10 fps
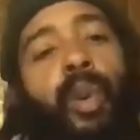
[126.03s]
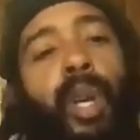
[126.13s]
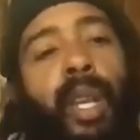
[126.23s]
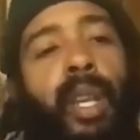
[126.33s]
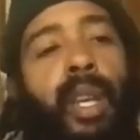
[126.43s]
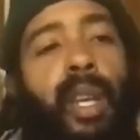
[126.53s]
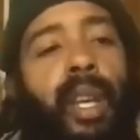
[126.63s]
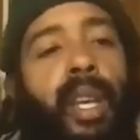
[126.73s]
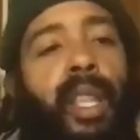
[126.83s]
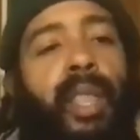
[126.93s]
And
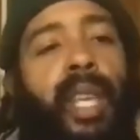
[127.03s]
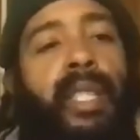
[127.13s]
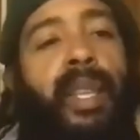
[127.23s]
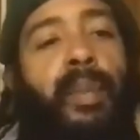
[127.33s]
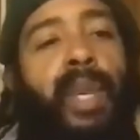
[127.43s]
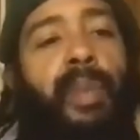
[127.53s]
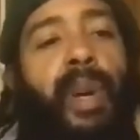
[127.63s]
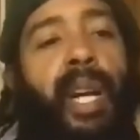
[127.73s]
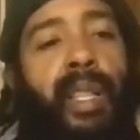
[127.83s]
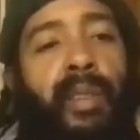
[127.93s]
that's a big
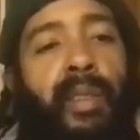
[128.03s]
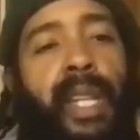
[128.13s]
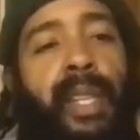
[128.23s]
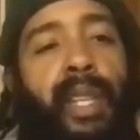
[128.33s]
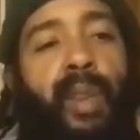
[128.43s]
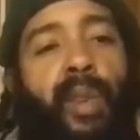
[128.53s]
part of letting